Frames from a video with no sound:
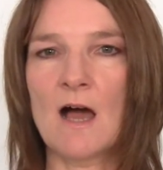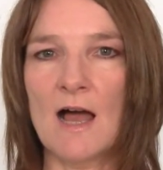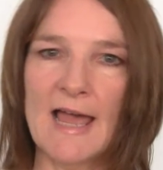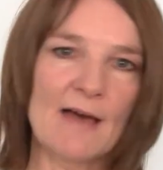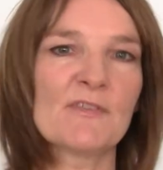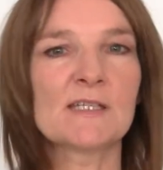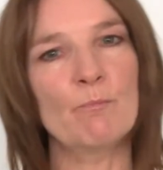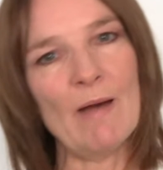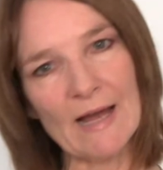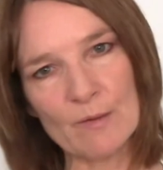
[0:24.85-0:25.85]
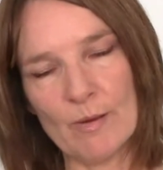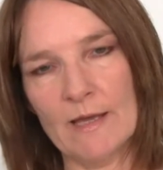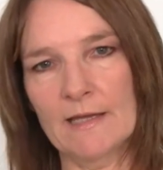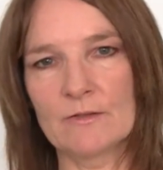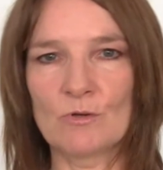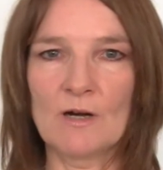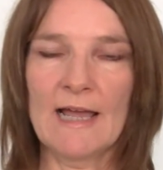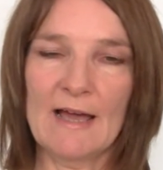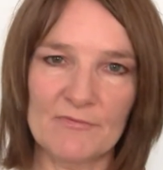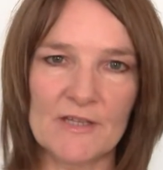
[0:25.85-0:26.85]
I have this back pain or I
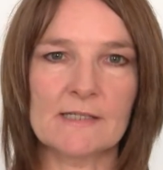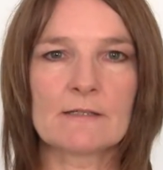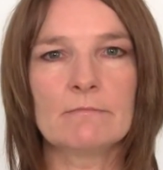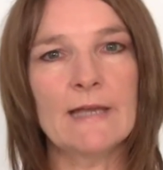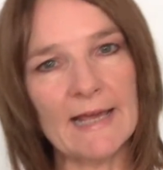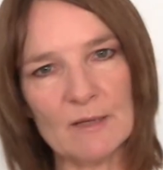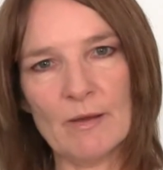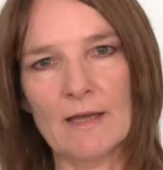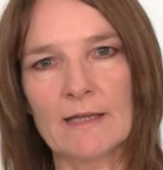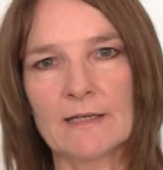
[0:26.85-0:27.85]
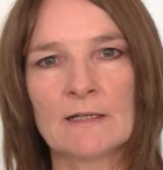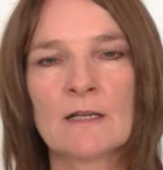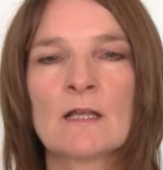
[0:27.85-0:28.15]
have this neck pain.